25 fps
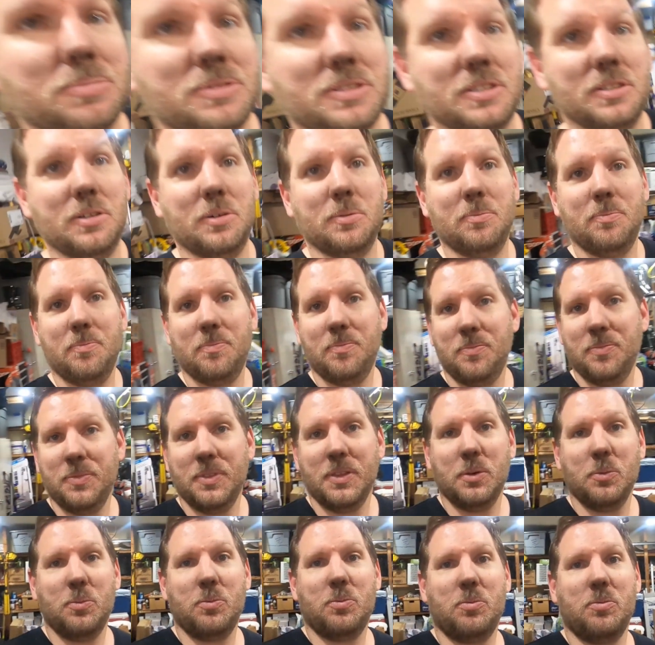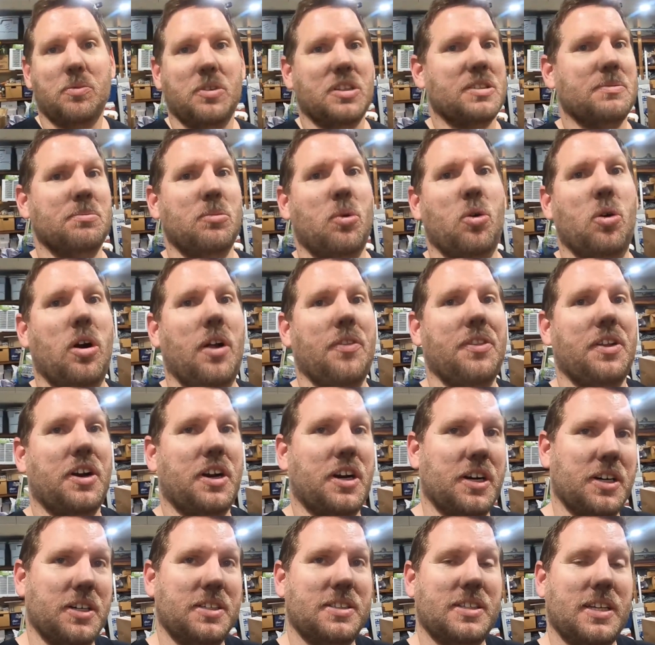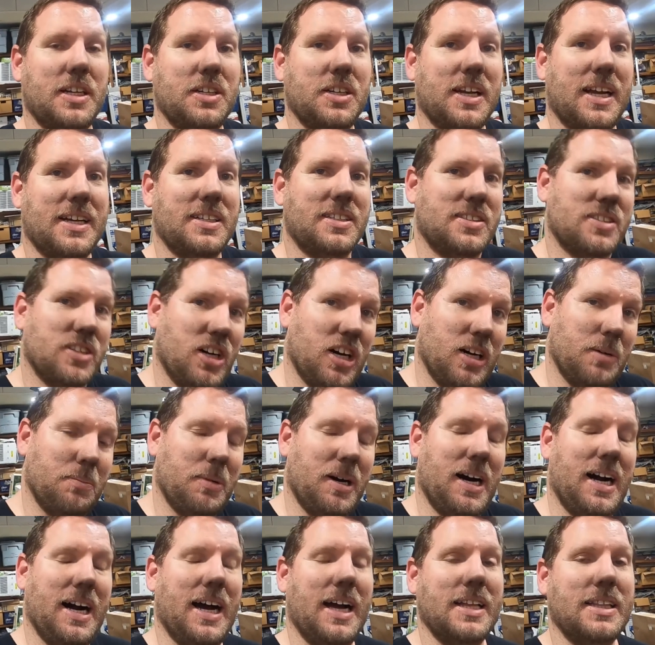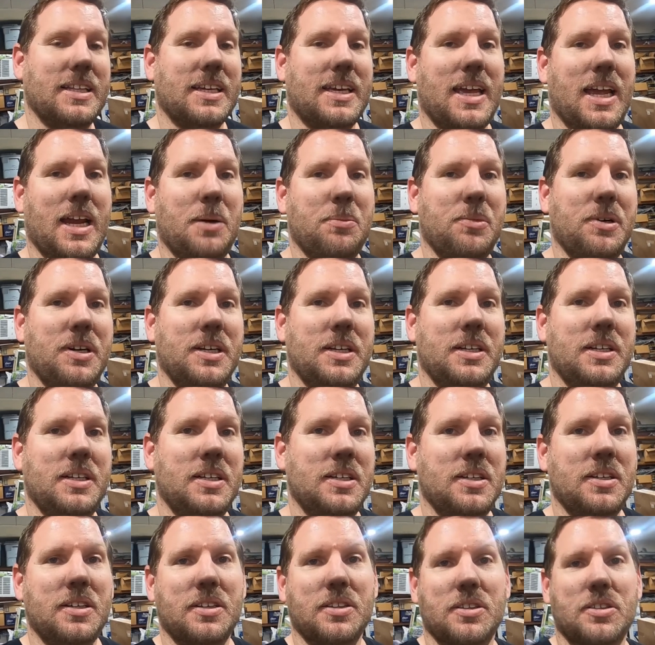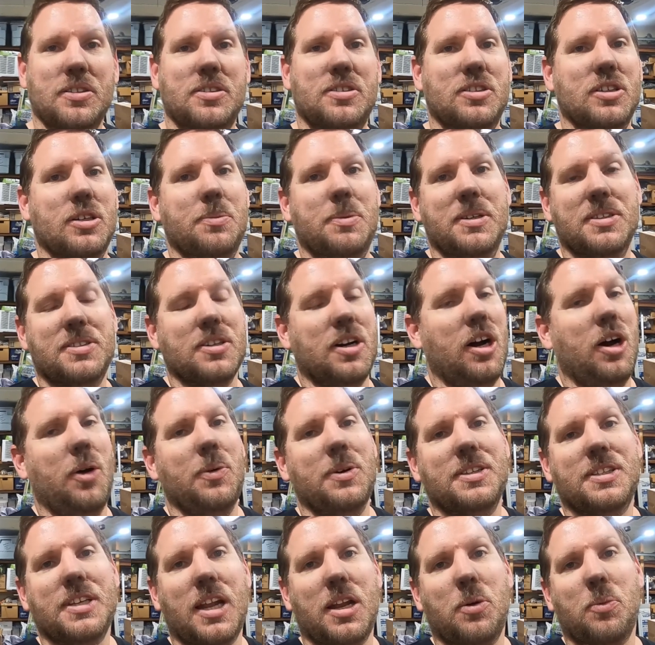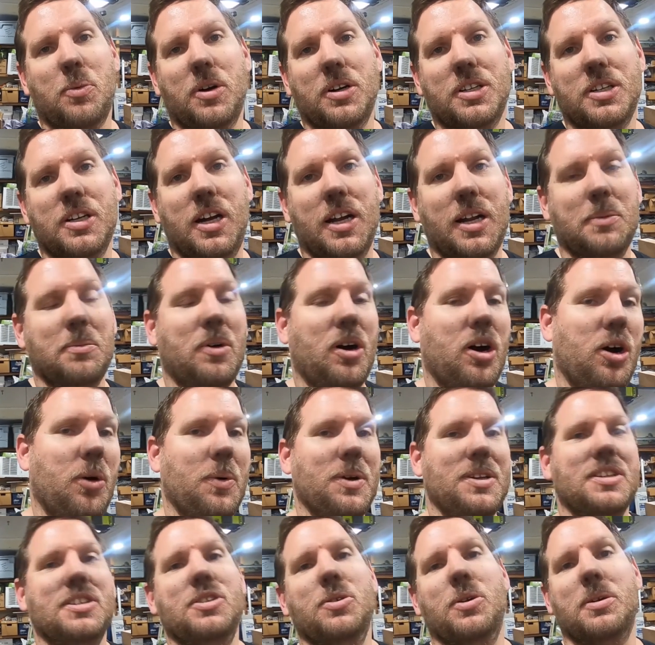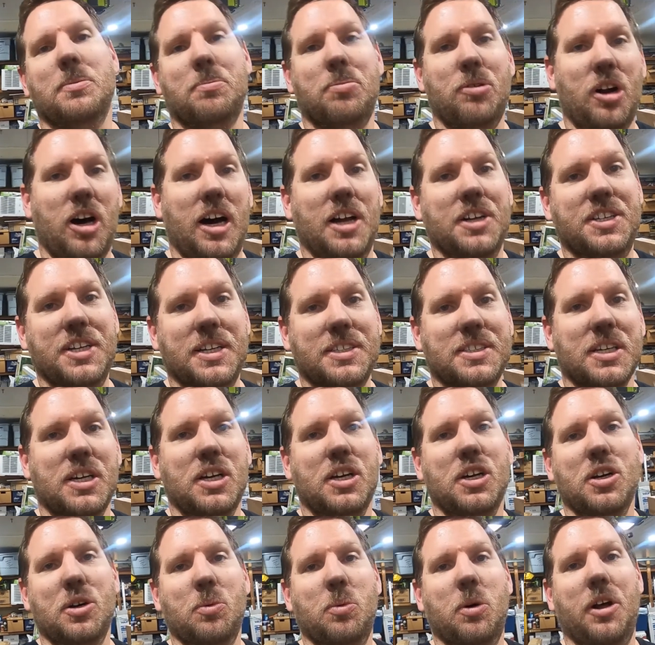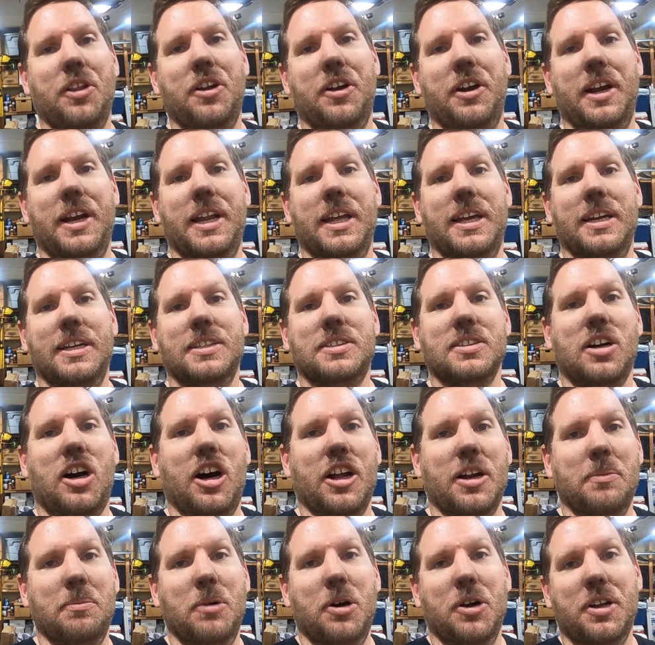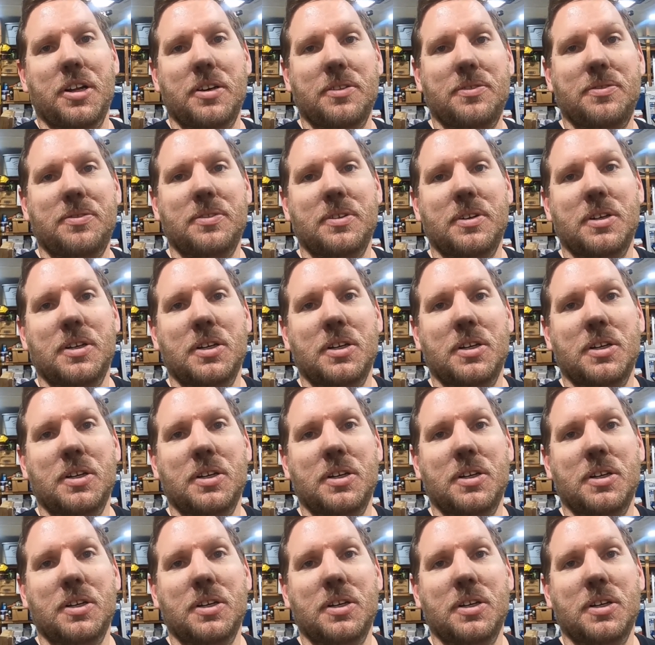soon. There's more on the hearse that you guys saw behind the Camry. The Subi's always getting worked on. I'm always doing projects, whether it is automotive